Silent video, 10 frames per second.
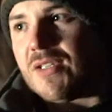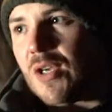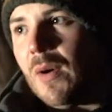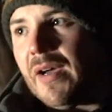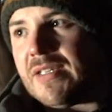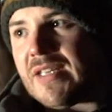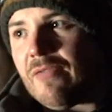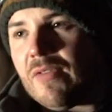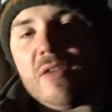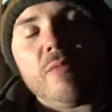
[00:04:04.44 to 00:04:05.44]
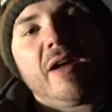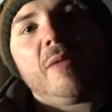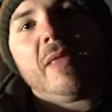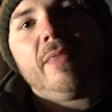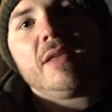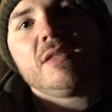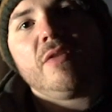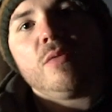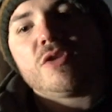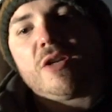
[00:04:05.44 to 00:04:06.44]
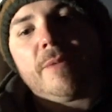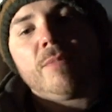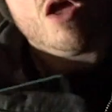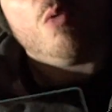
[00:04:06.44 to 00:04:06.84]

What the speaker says: so I definitely recommend this filter.